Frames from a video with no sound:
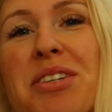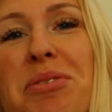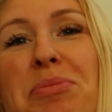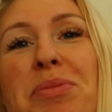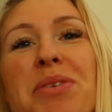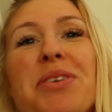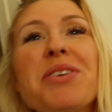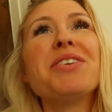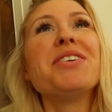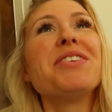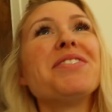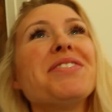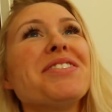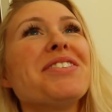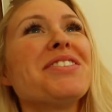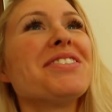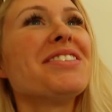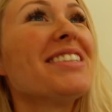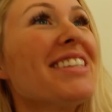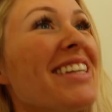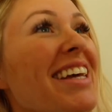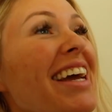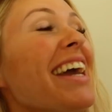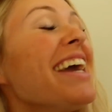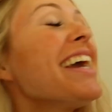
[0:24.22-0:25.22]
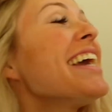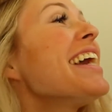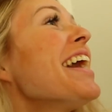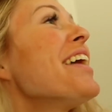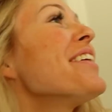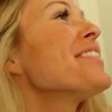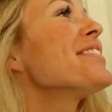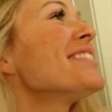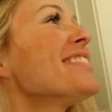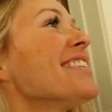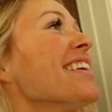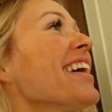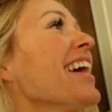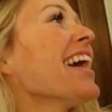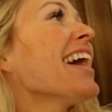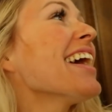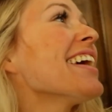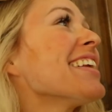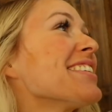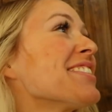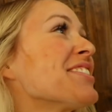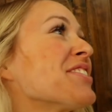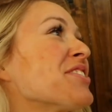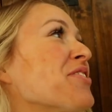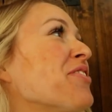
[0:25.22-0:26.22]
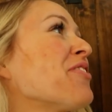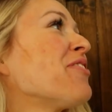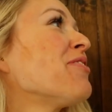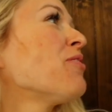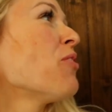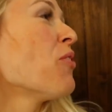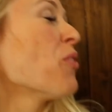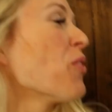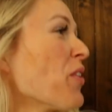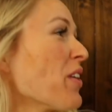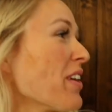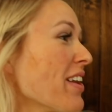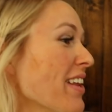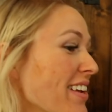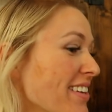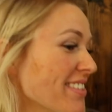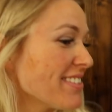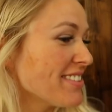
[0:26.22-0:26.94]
a beautiful day outside. It's 40